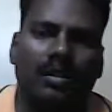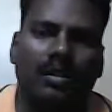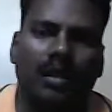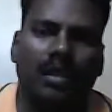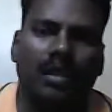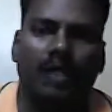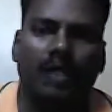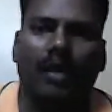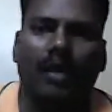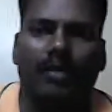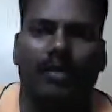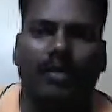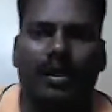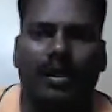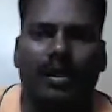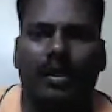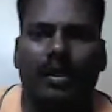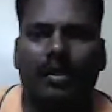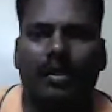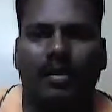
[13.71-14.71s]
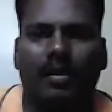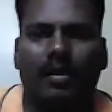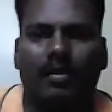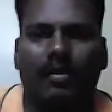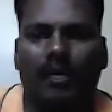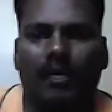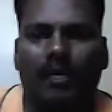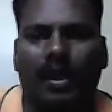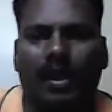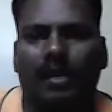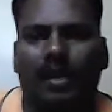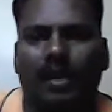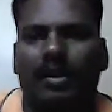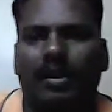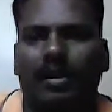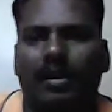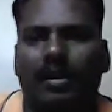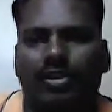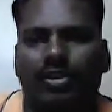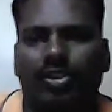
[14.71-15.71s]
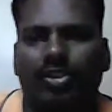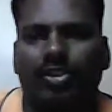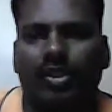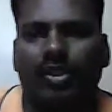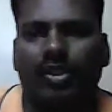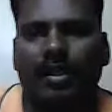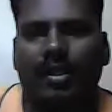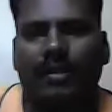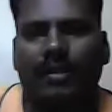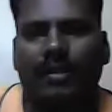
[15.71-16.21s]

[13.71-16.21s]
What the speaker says: TYB Tech Mechanical Engineering.